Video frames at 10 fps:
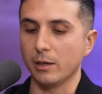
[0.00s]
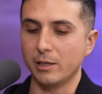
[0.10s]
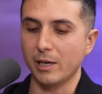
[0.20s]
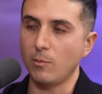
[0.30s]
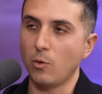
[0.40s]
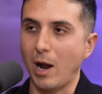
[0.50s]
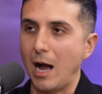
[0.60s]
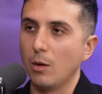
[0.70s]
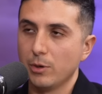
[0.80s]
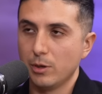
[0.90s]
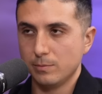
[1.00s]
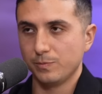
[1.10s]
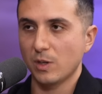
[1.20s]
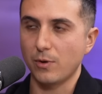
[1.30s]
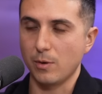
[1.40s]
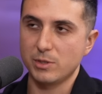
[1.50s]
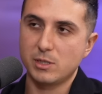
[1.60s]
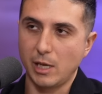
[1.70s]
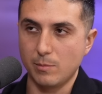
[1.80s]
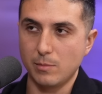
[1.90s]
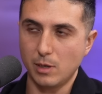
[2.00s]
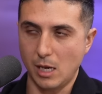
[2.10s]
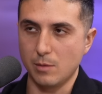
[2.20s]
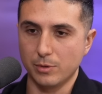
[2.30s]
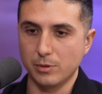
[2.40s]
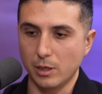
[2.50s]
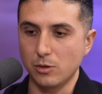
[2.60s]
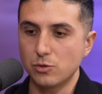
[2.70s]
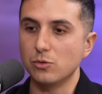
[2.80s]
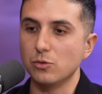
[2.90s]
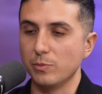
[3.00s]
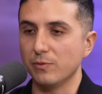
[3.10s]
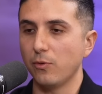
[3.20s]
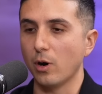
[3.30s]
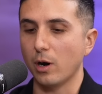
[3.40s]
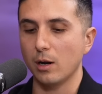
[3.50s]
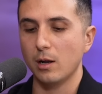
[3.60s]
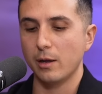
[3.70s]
get more output from the same input that you used to do before.